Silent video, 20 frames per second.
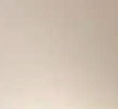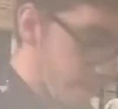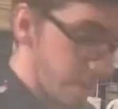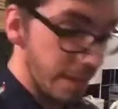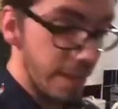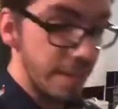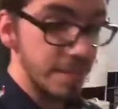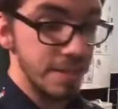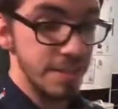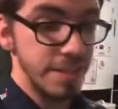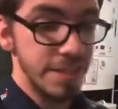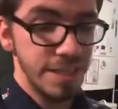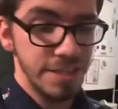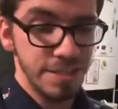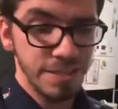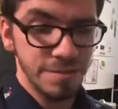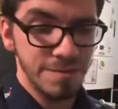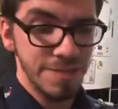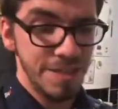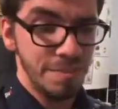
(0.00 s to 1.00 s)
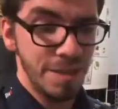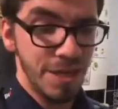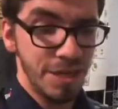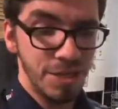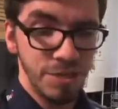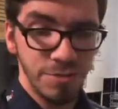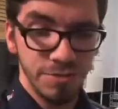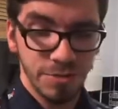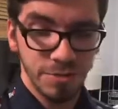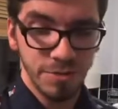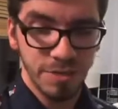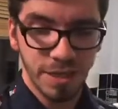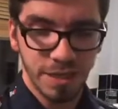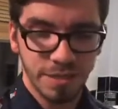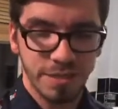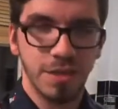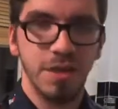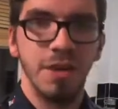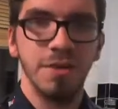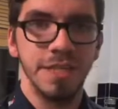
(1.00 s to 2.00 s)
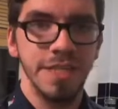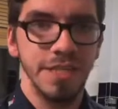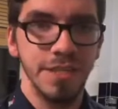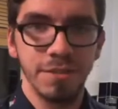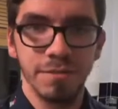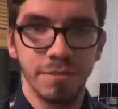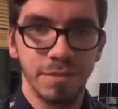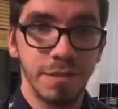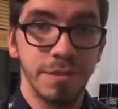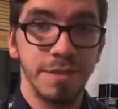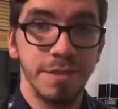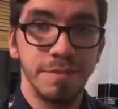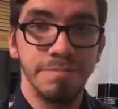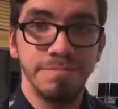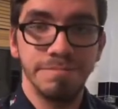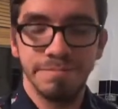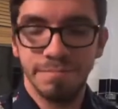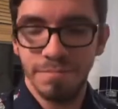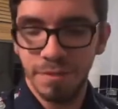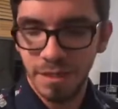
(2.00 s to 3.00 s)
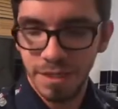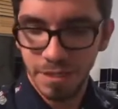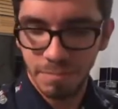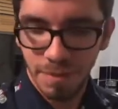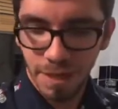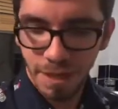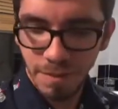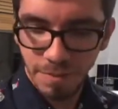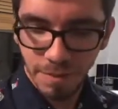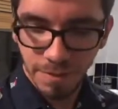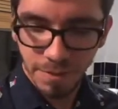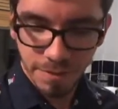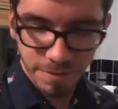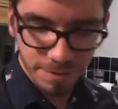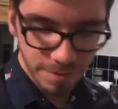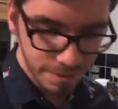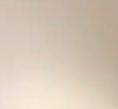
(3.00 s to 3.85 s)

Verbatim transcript: At the end of the day, it doesn't really matter who's on there because I can't eat them because they're bloody paper.